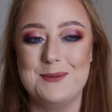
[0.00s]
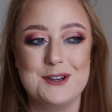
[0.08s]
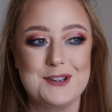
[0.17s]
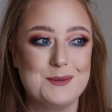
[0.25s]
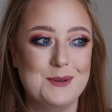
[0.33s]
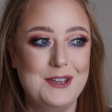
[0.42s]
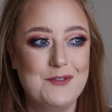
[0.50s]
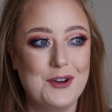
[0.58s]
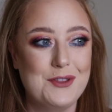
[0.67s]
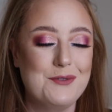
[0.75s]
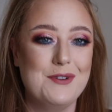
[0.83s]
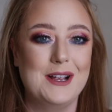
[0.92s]
because when you've
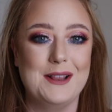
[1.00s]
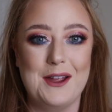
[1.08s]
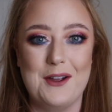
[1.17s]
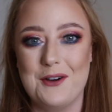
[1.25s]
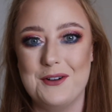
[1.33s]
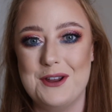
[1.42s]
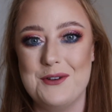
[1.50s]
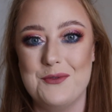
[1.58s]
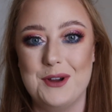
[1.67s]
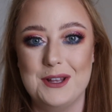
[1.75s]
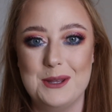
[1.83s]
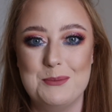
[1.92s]
got the ring light on, it
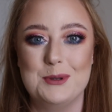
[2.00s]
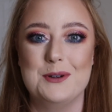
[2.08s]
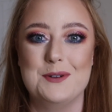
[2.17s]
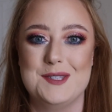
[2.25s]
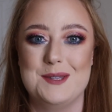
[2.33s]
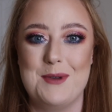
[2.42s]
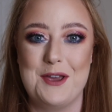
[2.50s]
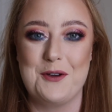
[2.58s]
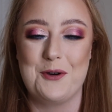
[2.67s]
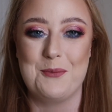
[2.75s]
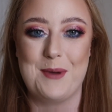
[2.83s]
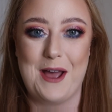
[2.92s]
really blows the
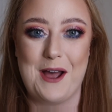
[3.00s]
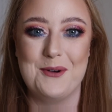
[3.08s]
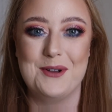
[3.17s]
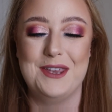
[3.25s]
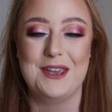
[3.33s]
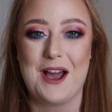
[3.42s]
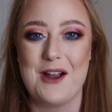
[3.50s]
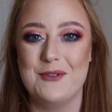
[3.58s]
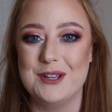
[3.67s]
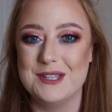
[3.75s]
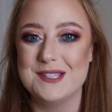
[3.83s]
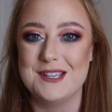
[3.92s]
makeup out and you can't
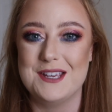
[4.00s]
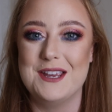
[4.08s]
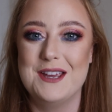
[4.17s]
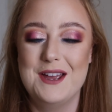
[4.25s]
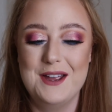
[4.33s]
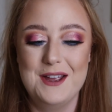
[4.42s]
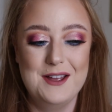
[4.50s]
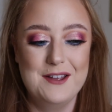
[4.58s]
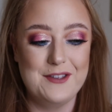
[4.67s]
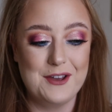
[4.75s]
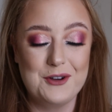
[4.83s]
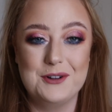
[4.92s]
really see
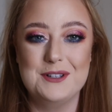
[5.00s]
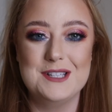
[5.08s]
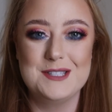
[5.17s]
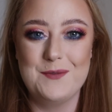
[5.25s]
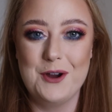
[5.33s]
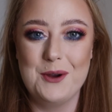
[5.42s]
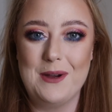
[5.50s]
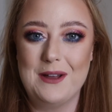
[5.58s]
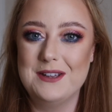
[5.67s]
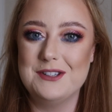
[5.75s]
the colours very well.